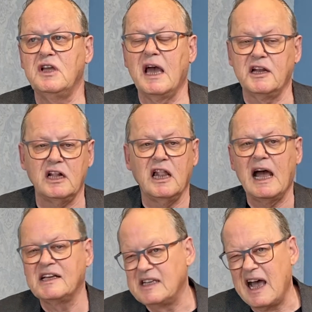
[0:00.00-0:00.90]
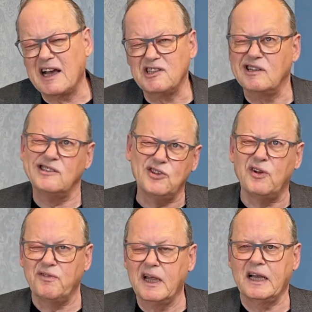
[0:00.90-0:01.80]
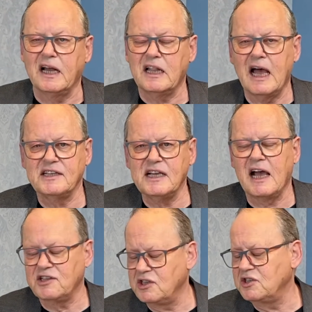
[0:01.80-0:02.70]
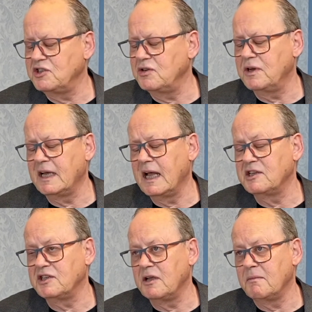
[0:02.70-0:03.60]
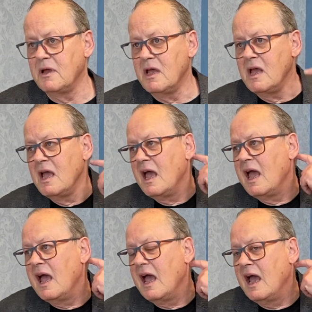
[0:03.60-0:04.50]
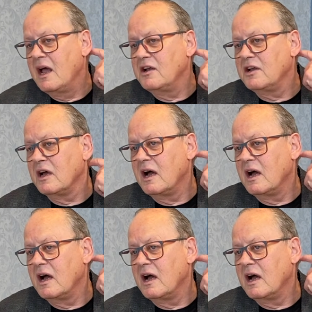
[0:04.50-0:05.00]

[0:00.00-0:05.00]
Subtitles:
had a class action, sort of like a class action suit against them. And